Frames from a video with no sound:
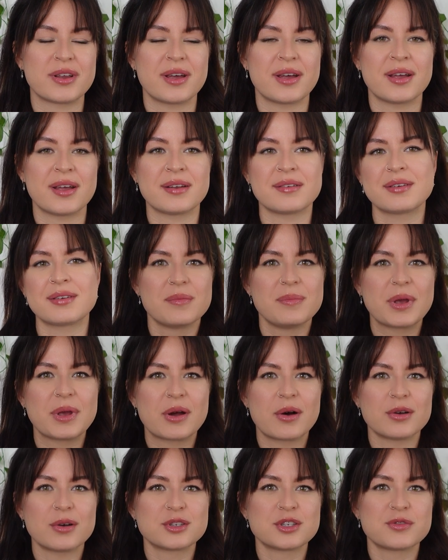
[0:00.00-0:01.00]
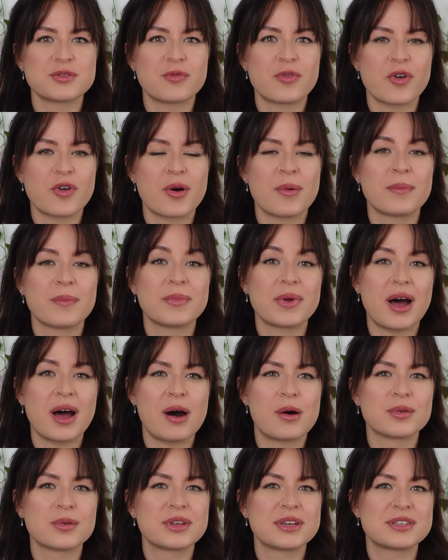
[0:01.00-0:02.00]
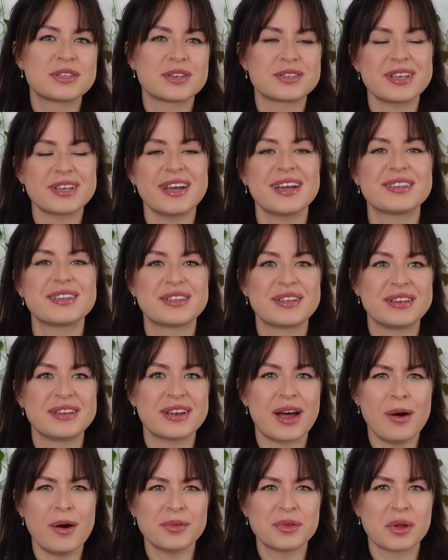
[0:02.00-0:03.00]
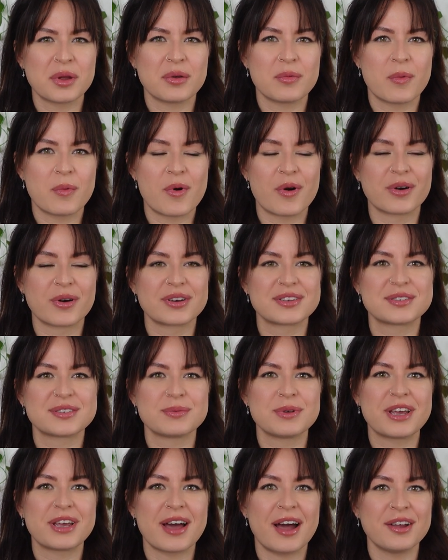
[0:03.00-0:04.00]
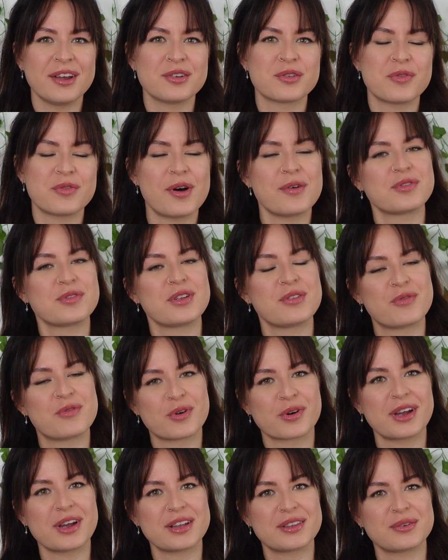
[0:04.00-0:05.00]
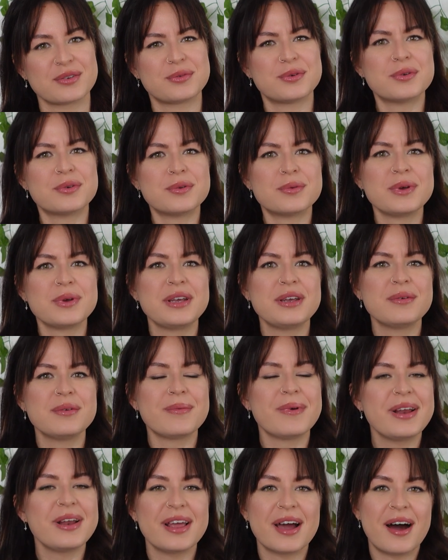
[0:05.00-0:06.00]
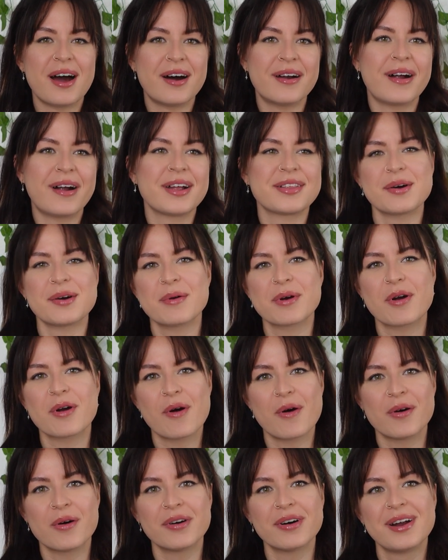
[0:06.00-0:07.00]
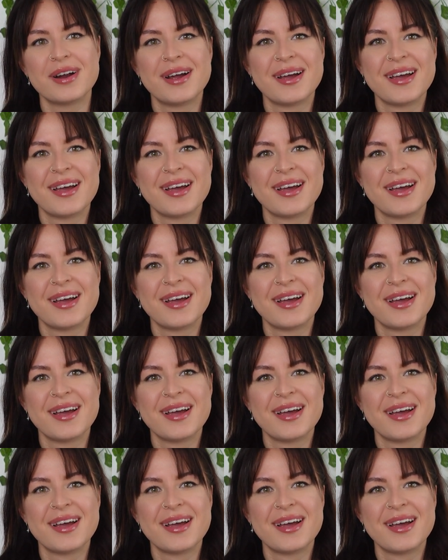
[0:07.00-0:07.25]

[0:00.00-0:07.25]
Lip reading: and because from how the society nowadays works, we kind of often forget who we really are at our core